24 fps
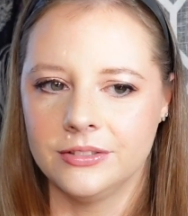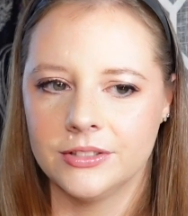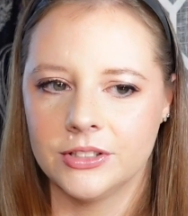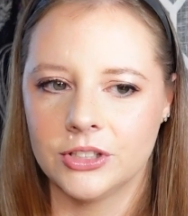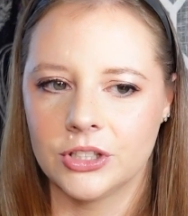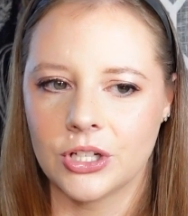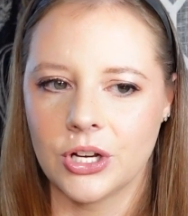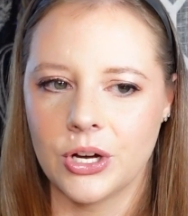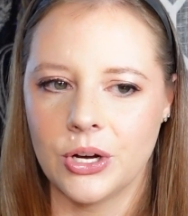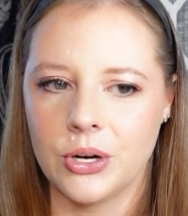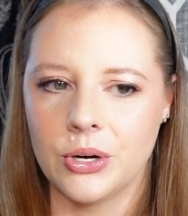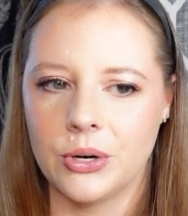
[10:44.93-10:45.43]

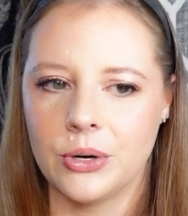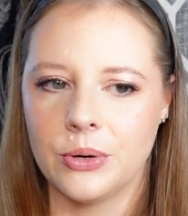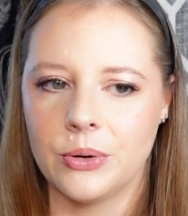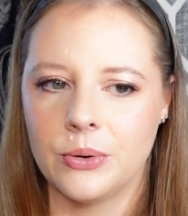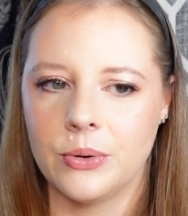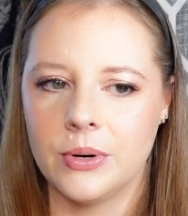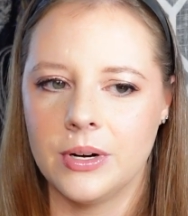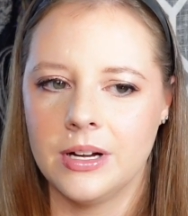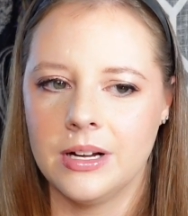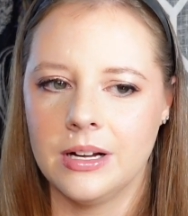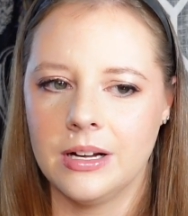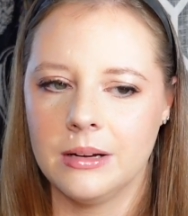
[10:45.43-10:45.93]

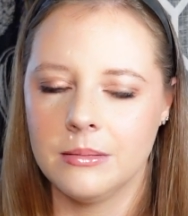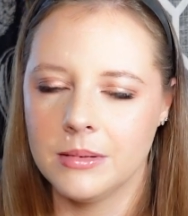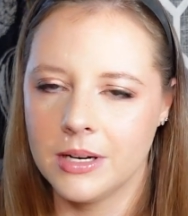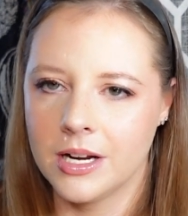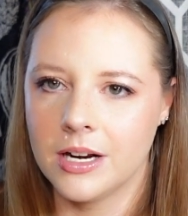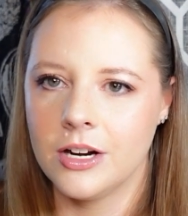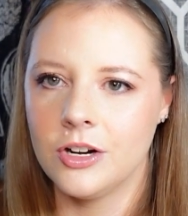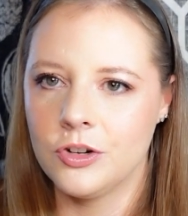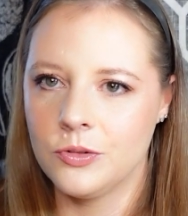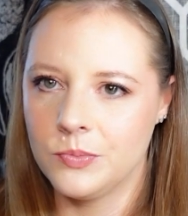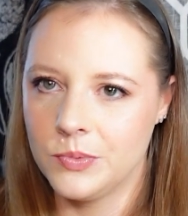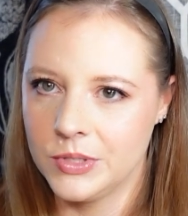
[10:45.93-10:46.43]
So I'm
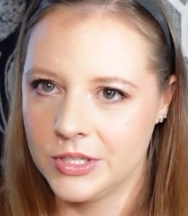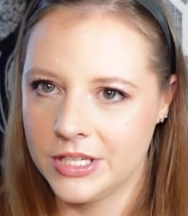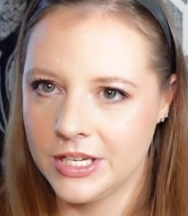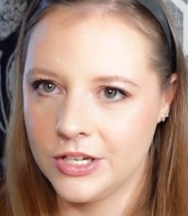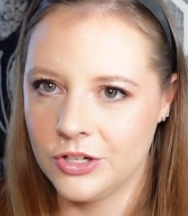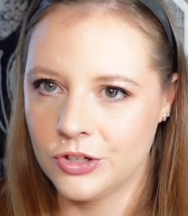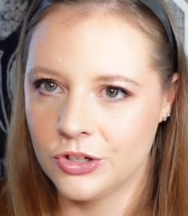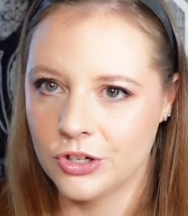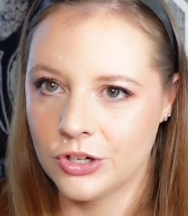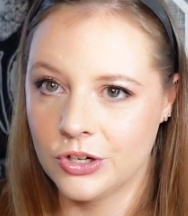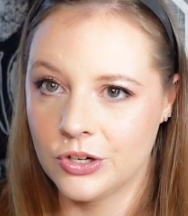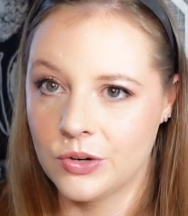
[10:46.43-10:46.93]
not 100%
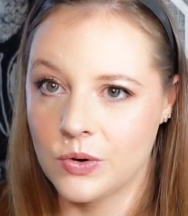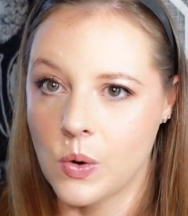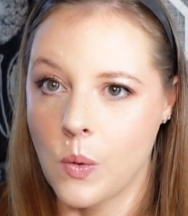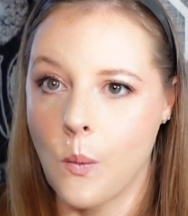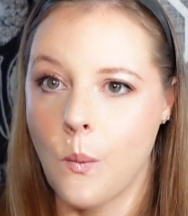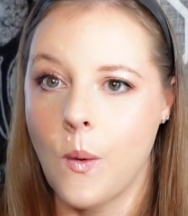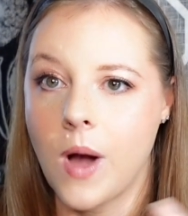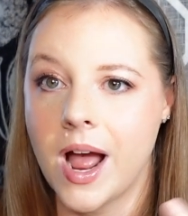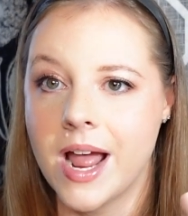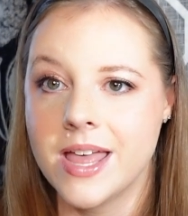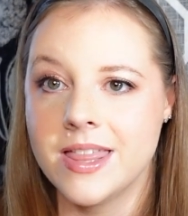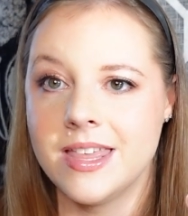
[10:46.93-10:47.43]
sure
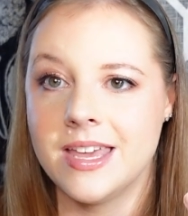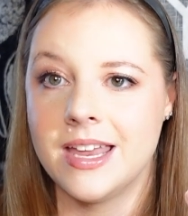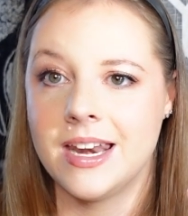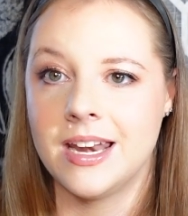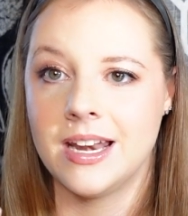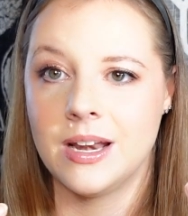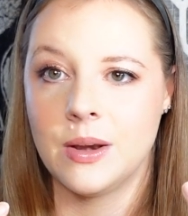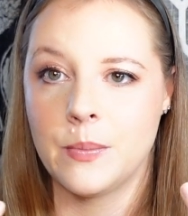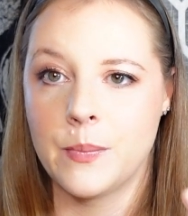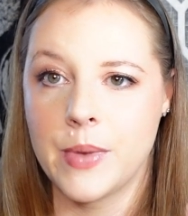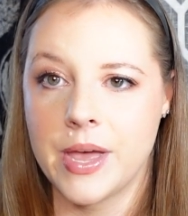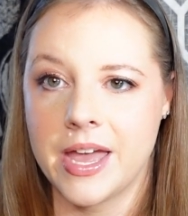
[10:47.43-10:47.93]
why they
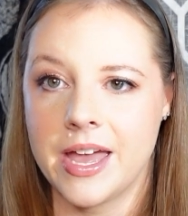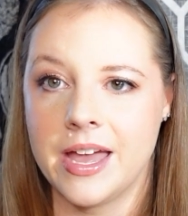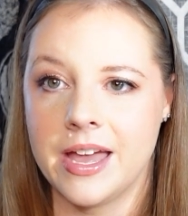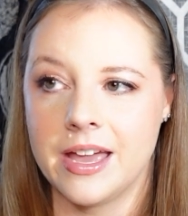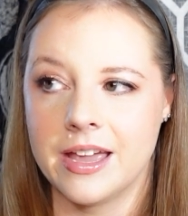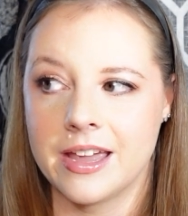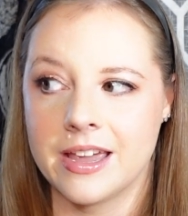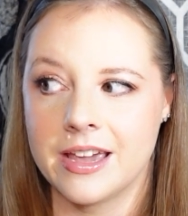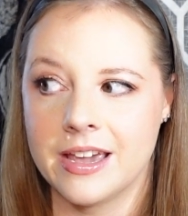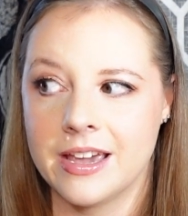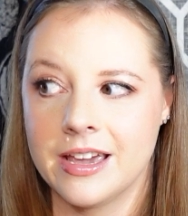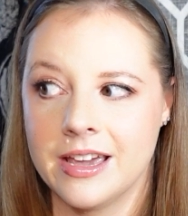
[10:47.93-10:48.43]
didn't
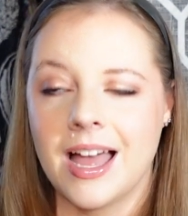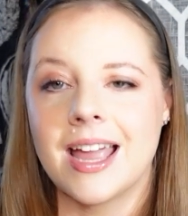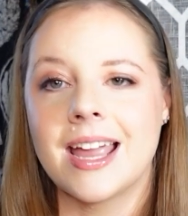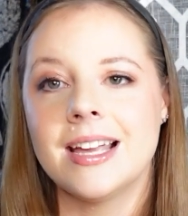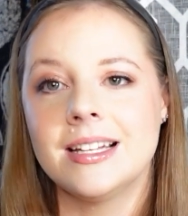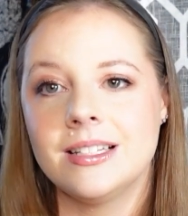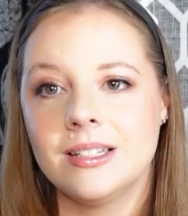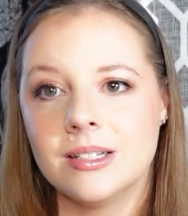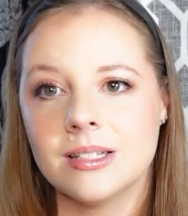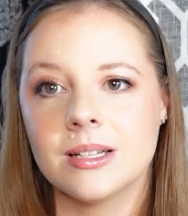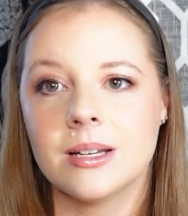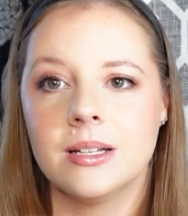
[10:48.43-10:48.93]
pick, I
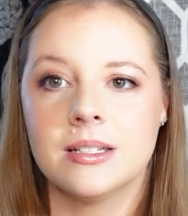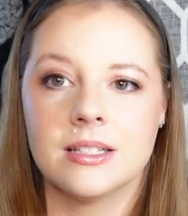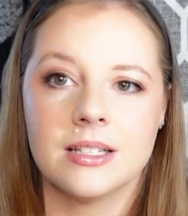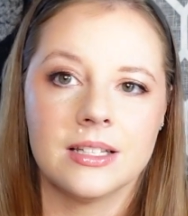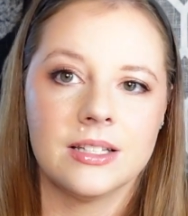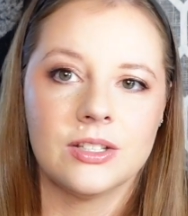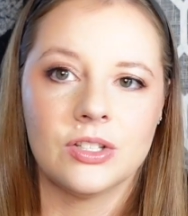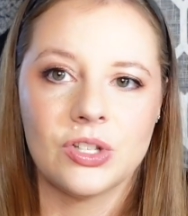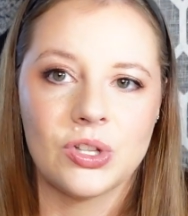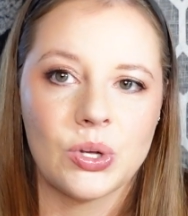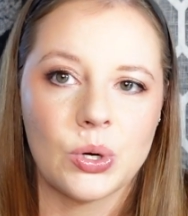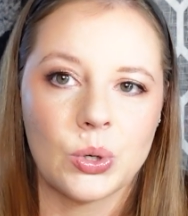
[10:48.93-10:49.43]
guess it's because
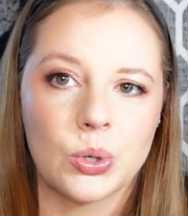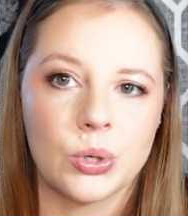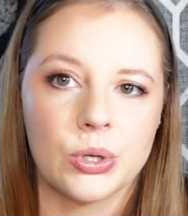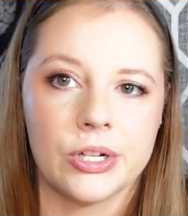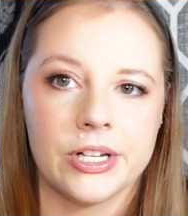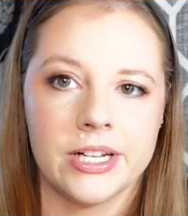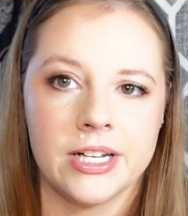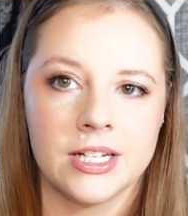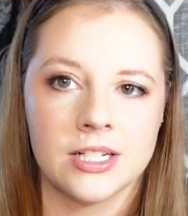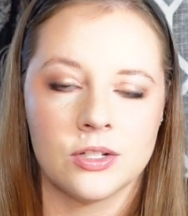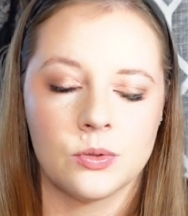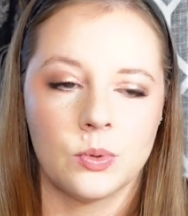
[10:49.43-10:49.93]
it's the
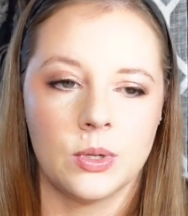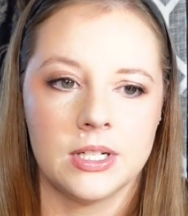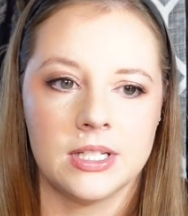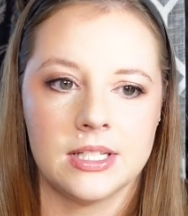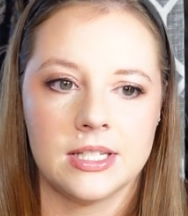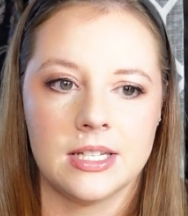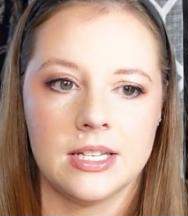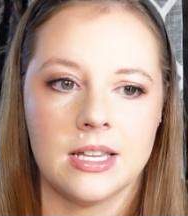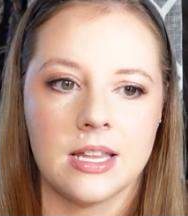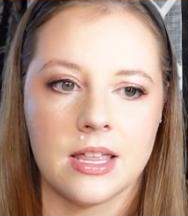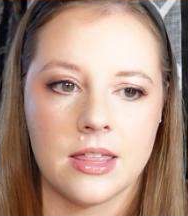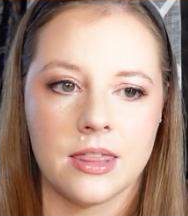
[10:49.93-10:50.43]
earliest ones
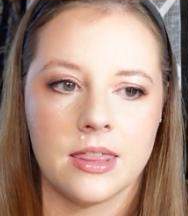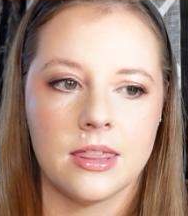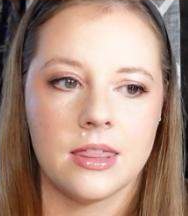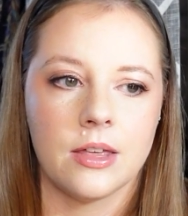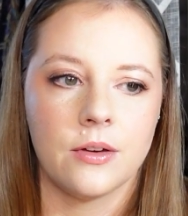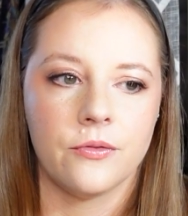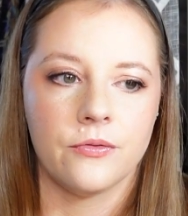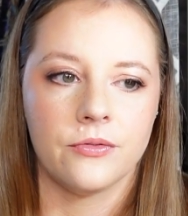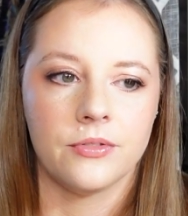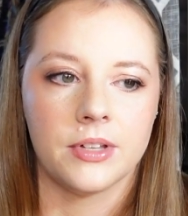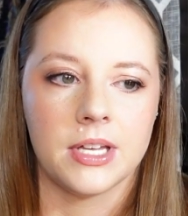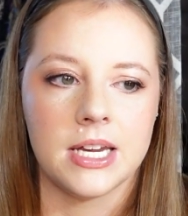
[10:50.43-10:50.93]
in the
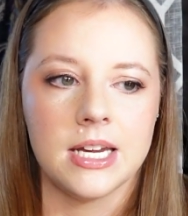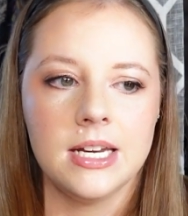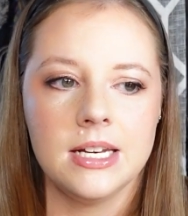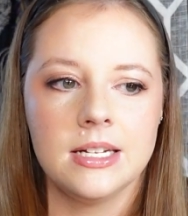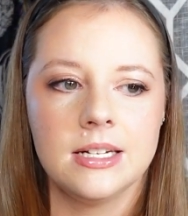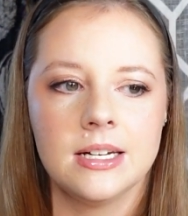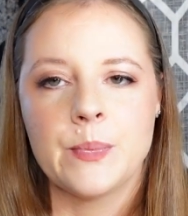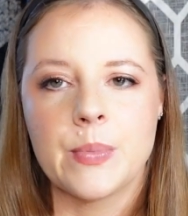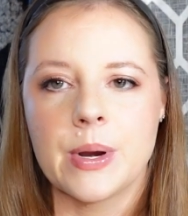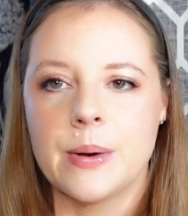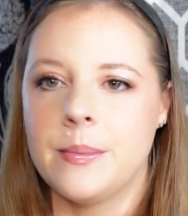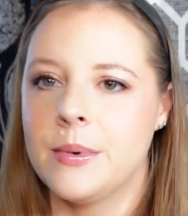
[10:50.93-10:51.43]

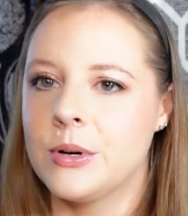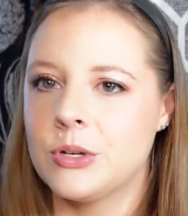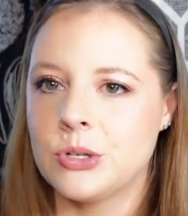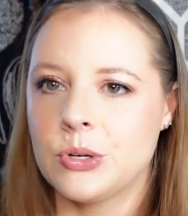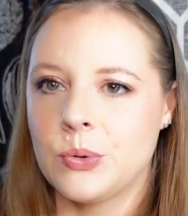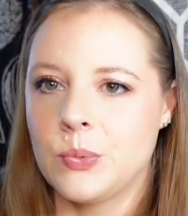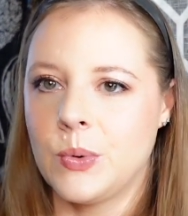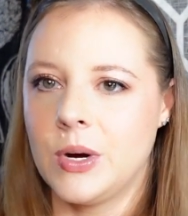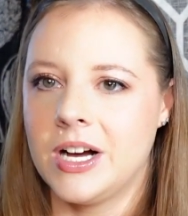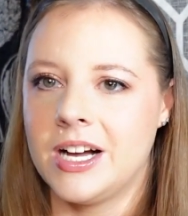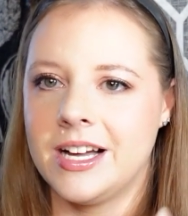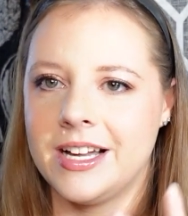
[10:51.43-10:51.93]
fleet, but I'm not sure
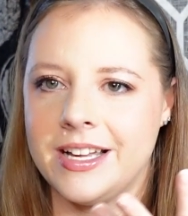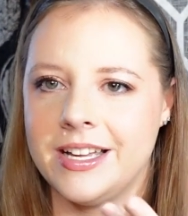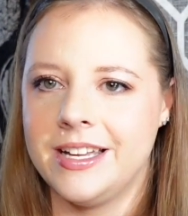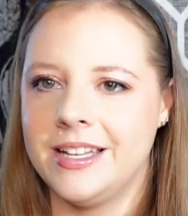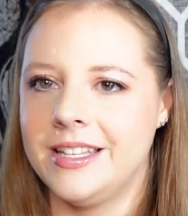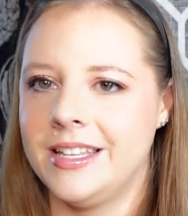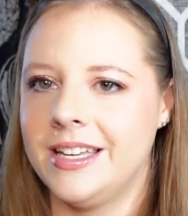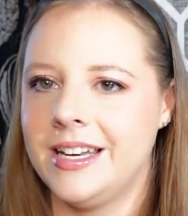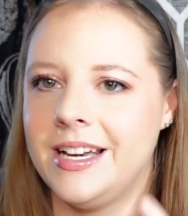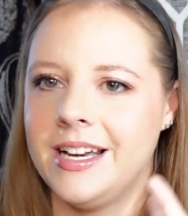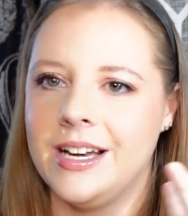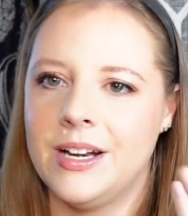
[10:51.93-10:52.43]
why
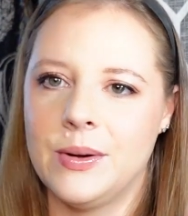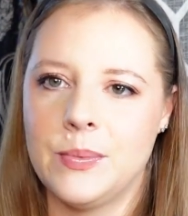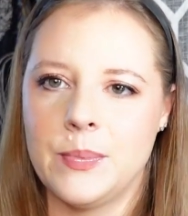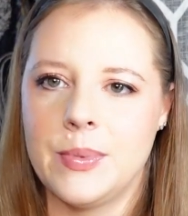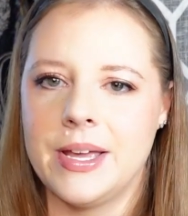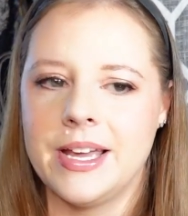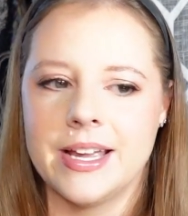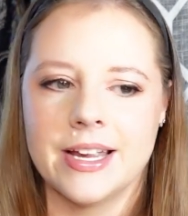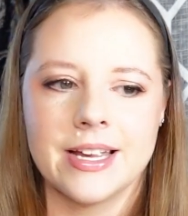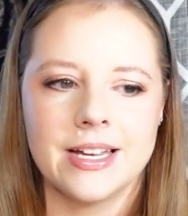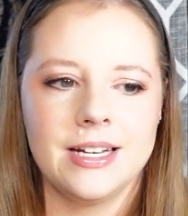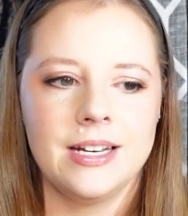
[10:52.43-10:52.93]
they didn't
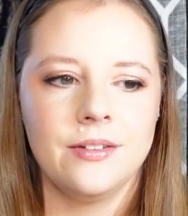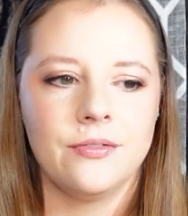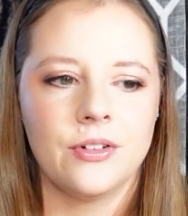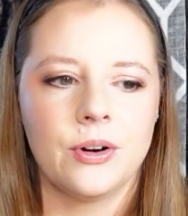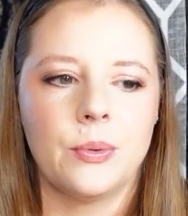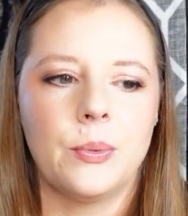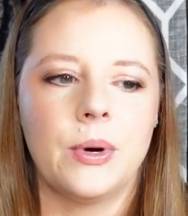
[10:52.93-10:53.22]
pick a different